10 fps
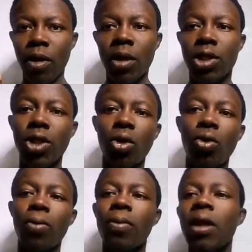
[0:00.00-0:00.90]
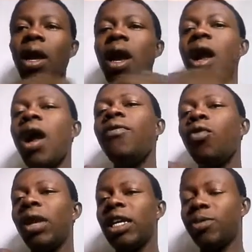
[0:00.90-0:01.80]
So
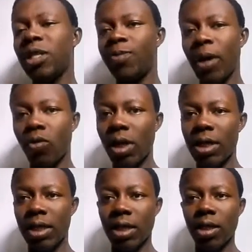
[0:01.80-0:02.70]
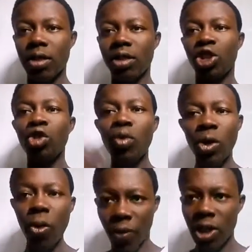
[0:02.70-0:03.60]
everyone has been speculating, should we
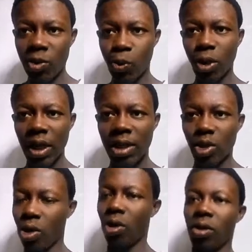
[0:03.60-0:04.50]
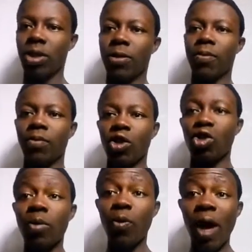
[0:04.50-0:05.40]
go for this protest or not?
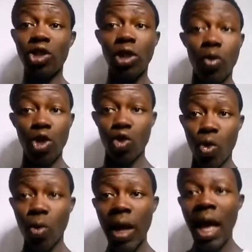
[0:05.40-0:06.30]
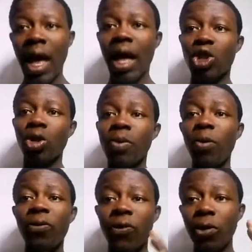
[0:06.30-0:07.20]
Some people actually want to go, and some
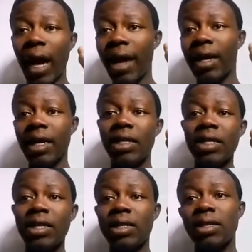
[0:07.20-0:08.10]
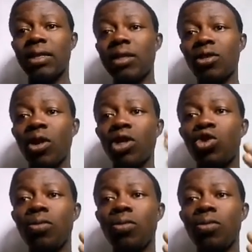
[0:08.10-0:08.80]
people feel like it is going to